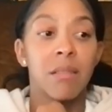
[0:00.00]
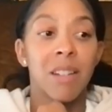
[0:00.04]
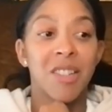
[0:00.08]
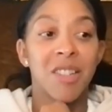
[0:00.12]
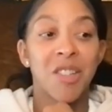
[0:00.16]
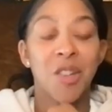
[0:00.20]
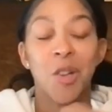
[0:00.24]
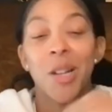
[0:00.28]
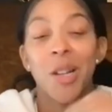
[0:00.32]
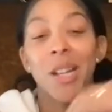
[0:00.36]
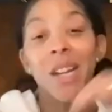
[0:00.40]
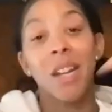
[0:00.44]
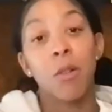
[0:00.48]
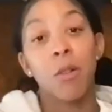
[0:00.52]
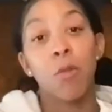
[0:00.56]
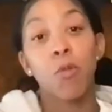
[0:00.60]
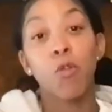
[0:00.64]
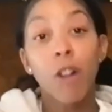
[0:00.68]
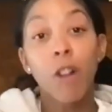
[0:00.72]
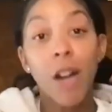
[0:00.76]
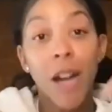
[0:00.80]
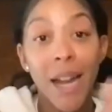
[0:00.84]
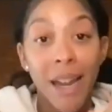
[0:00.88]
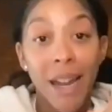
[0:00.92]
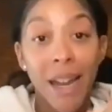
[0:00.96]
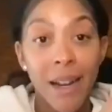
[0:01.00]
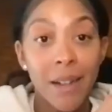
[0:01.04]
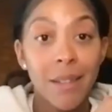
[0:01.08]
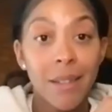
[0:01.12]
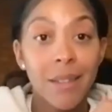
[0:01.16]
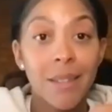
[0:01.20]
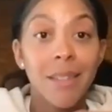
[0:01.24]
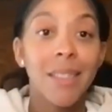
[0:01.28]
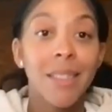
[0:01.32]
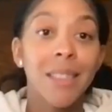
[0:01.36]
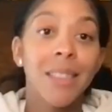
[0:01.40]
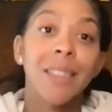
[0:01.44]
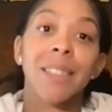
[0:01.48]
I started getting
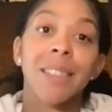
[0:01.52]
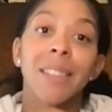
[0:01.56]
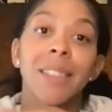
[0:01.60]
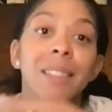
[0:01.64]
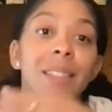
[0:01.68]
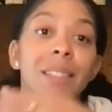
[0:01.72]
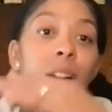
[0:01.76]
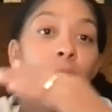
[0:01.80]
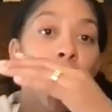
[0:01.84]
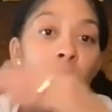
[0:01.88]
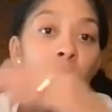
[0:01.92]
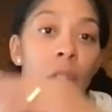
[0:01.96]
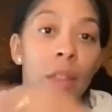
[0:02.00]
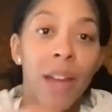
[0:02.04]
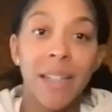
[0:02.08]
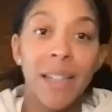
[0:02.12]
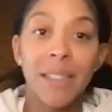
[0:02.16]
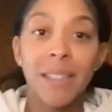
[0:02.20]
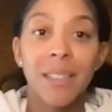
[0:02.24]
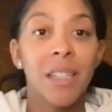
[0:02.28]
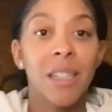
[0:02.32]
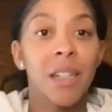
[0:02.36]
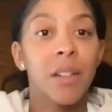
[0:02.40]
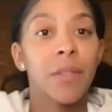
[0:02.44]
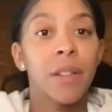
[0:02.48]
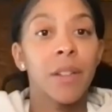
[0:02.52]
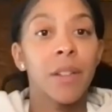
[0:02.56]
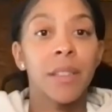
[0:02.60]
ranked and all that stuff.